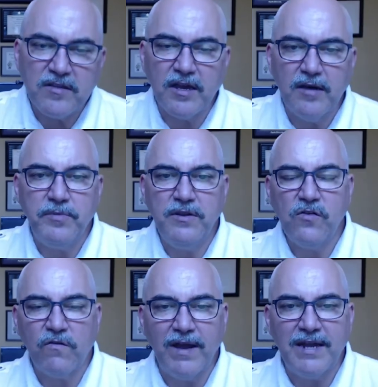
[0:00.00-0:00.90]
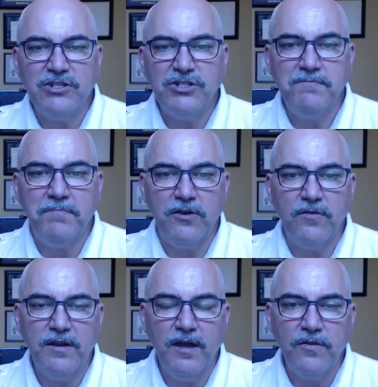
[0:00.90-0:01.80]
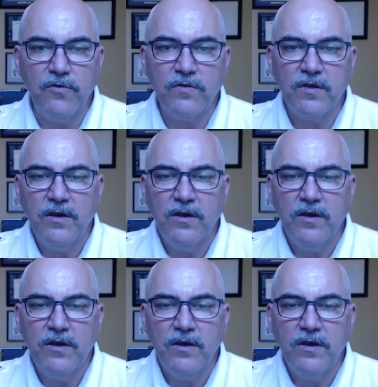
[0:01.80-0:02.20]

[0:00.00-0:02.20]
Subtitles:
company's strategy better than others.